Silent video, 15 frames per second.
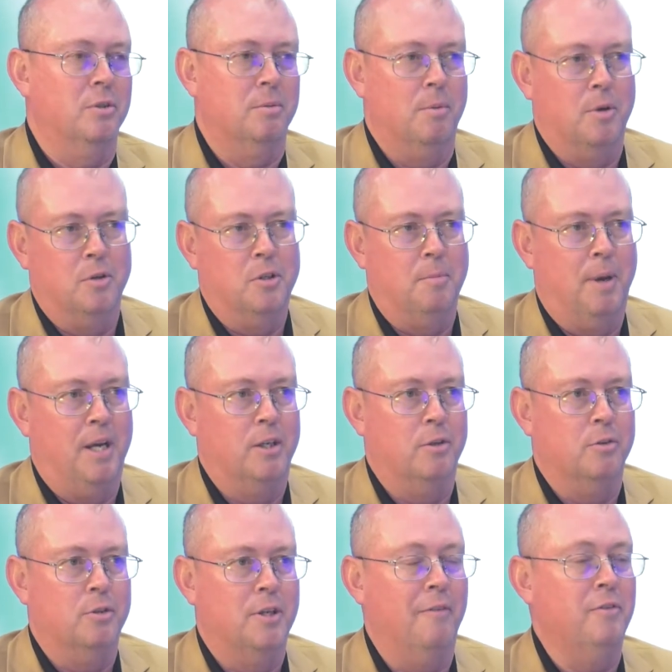emergency
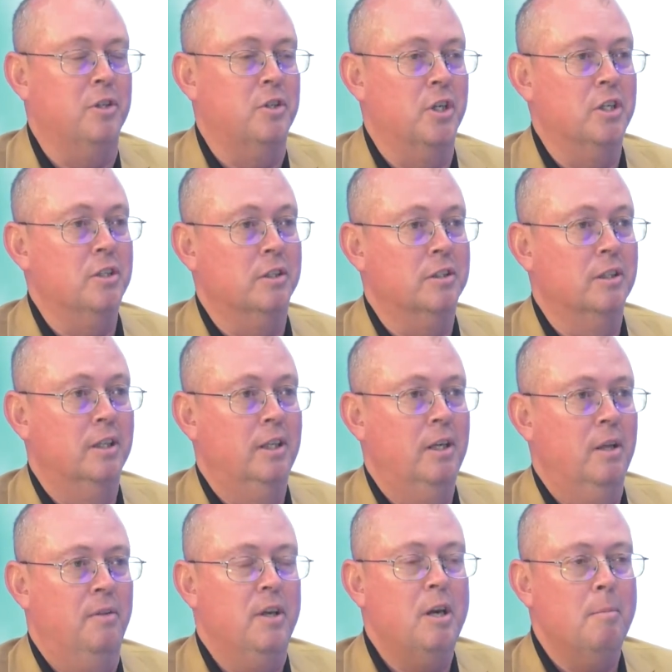managers, tough decisions.
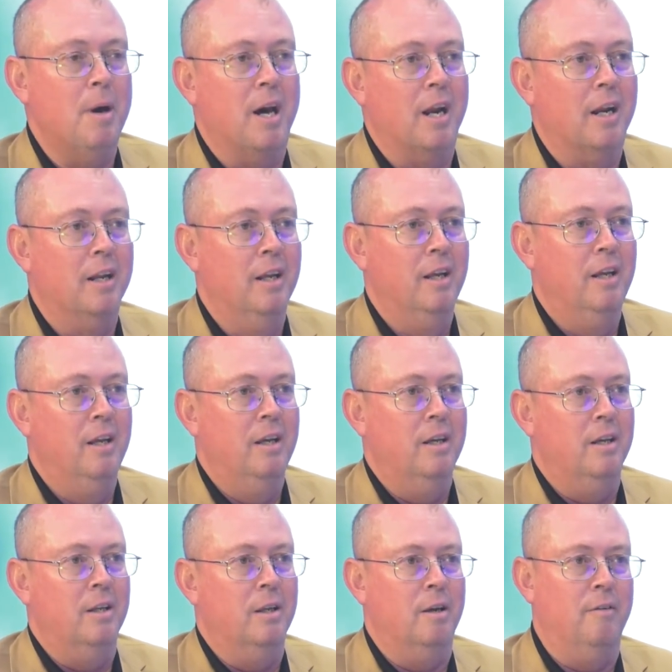Think about it.
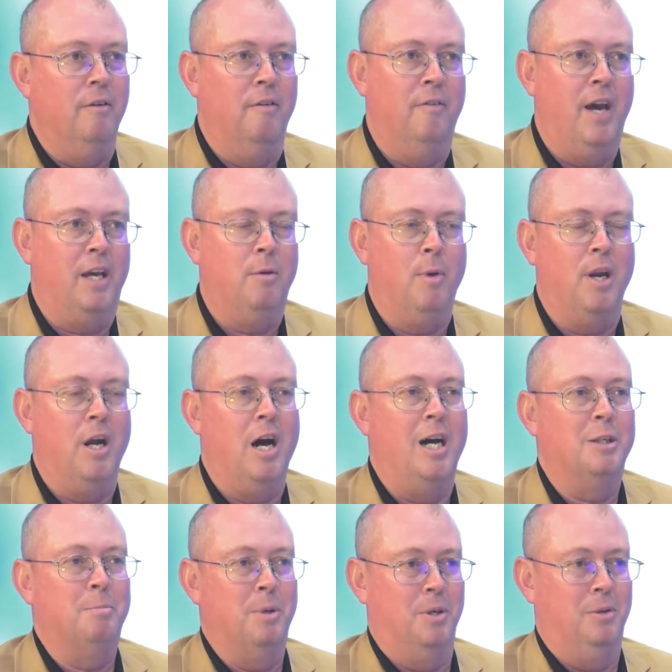evacuate a
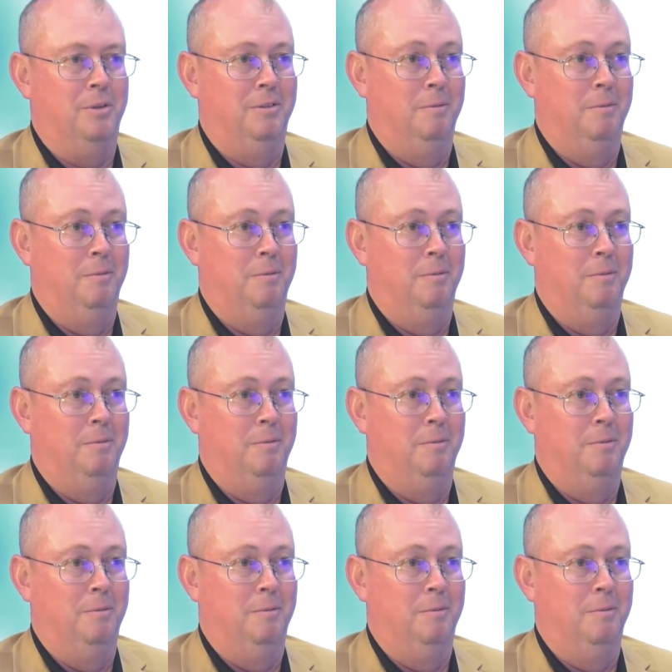hospital,